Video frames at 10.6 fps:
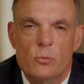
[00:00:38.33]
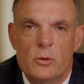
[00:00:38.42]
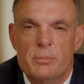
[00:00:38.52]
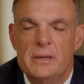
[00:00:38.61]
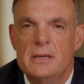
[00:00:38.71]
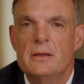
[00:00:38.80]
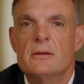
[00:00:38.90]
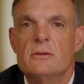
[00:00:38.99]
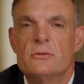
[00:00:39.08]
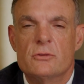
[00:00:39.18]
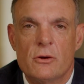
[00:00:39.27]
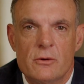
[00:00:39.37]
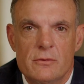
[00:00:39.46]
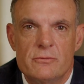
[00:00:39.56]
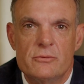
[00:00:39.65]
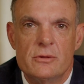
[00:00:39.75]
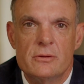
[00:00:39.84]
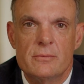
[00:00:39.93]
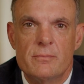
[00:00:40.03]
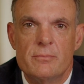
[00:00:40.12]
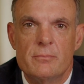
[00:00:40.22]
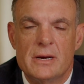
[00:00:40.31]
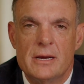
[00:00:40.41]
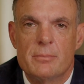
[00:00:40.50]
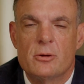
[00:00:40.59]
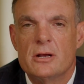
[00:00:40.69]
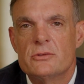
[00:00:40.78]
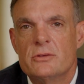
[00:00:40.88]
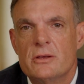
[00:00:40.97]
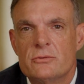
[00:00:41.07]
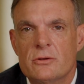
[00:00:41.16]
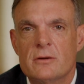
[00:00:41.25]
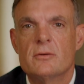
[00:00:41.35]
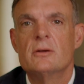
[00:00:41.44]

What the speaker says: will be served by a process server.